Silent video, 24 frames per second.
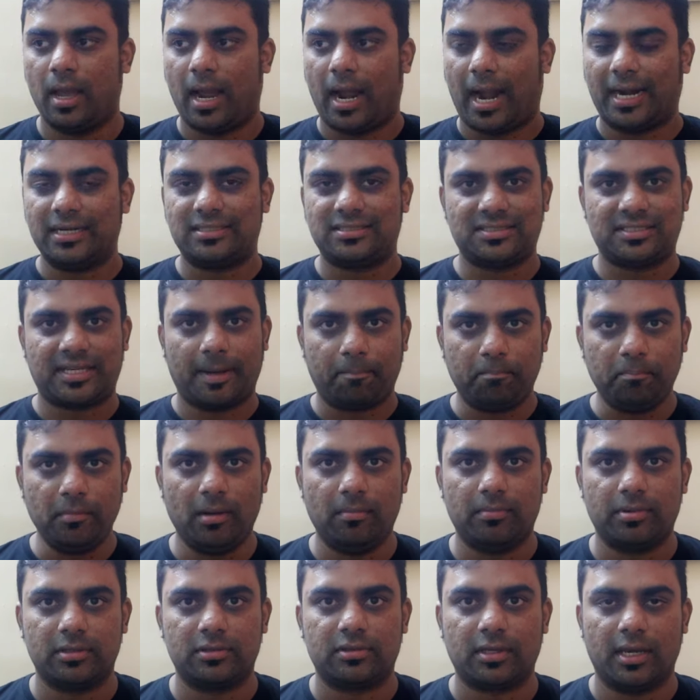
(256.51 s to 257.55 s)
And step
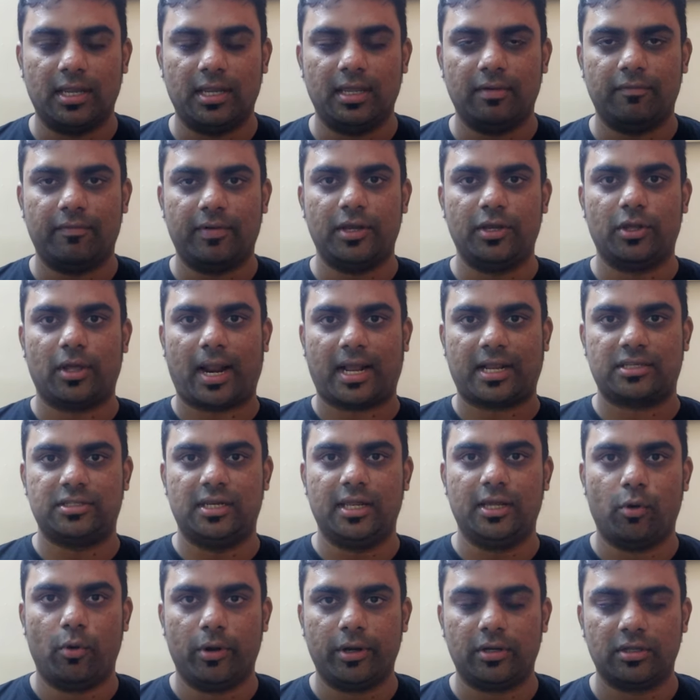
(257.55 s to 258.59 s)
number 3, when you're
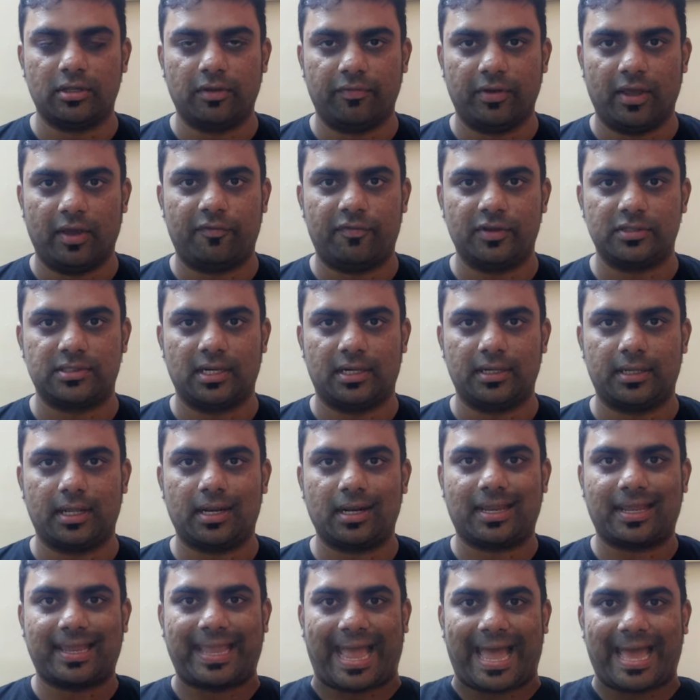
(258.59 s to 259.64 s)
actually going to the VFS center,
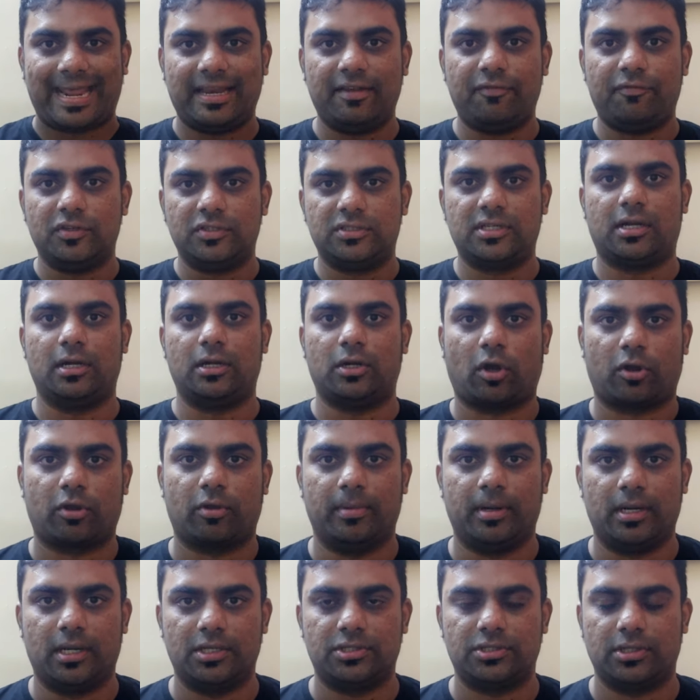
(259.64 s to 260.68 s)
carry physical
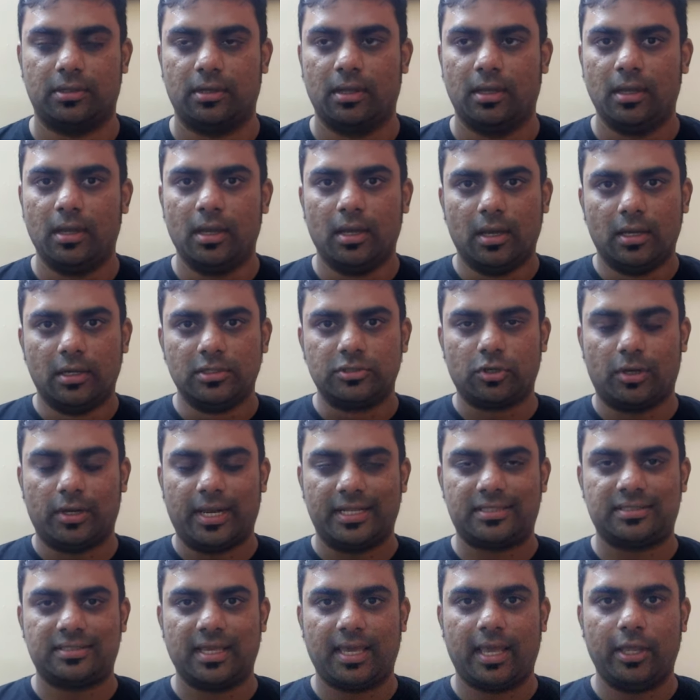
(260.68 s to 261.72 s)
documentation. So
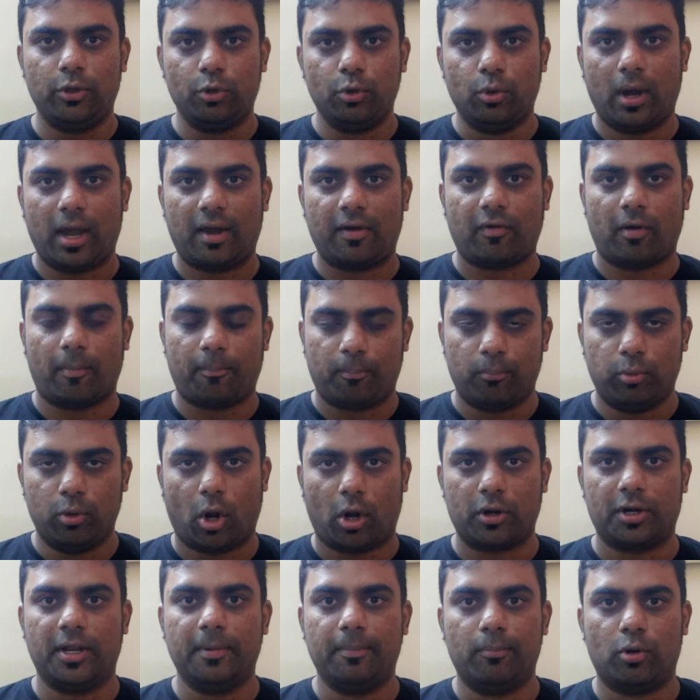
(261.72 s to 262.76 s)
let's say you have
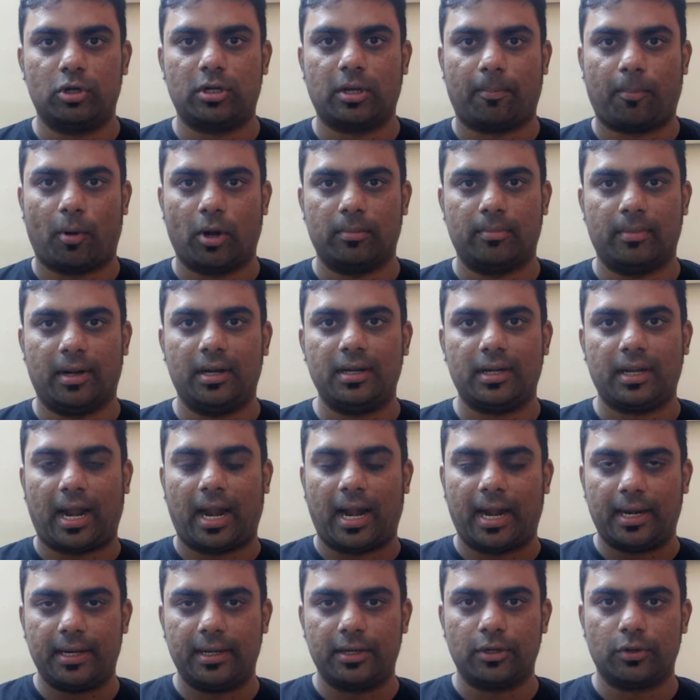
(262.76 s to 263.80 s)
already booked appointment
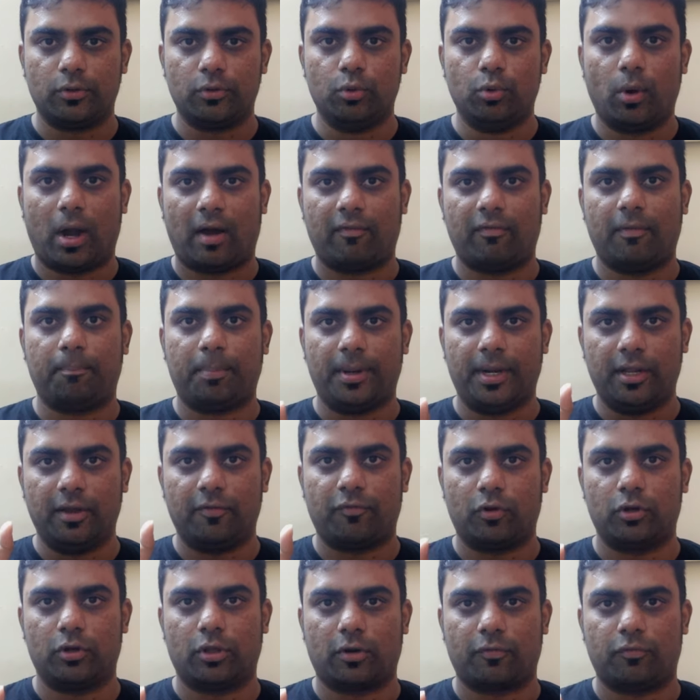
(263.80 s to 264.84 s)
and you have a
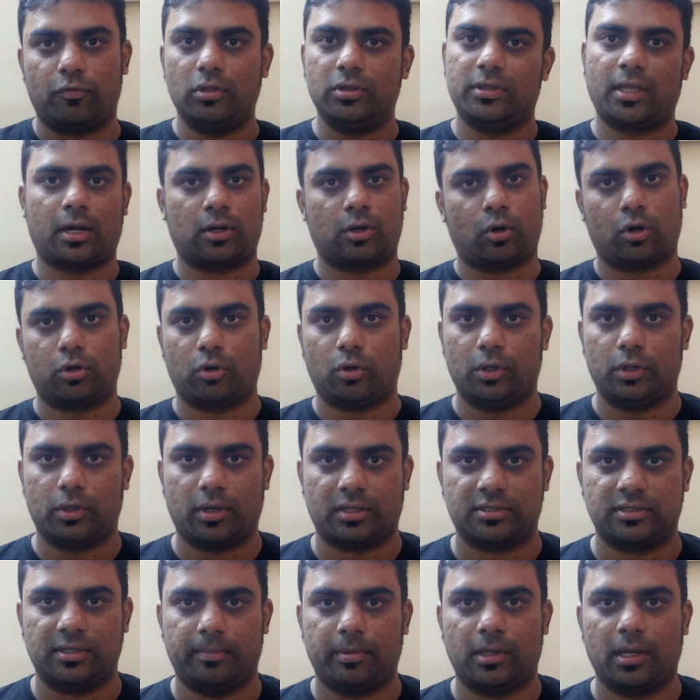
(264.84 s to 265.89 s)
PDF on your phone, they're not going to
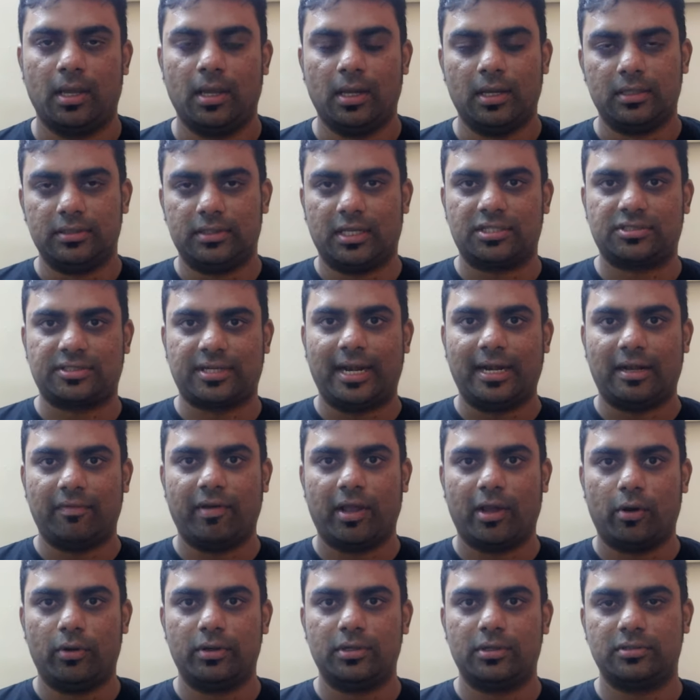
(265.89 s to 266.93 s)
accept. They're straight
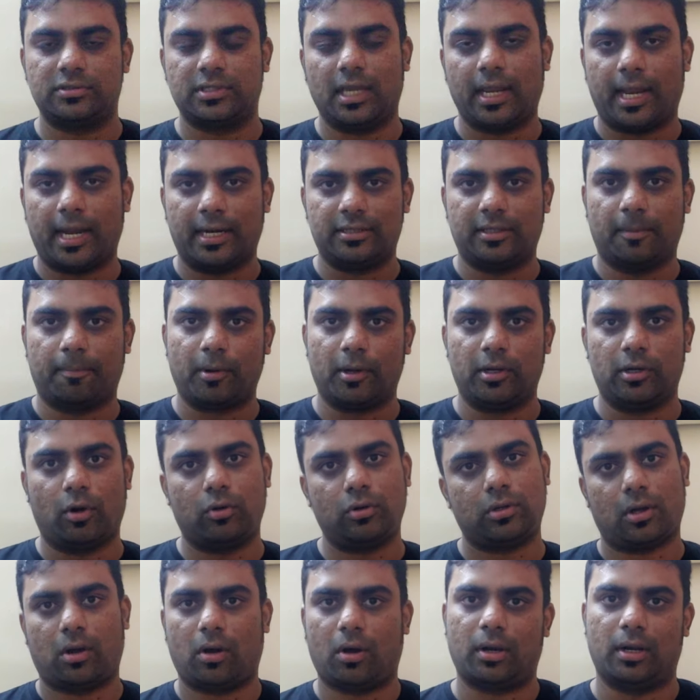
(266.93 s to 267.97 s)
away going to say, get the
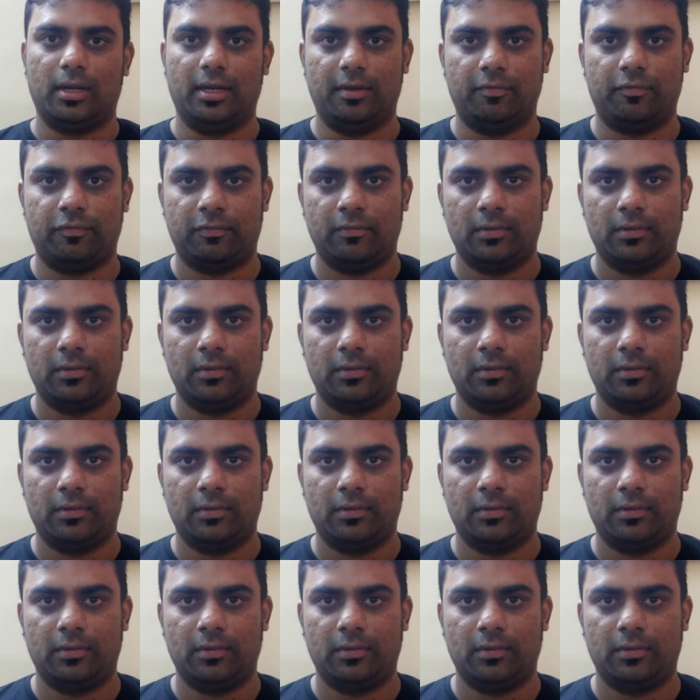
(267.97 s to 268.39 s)
printout or leave.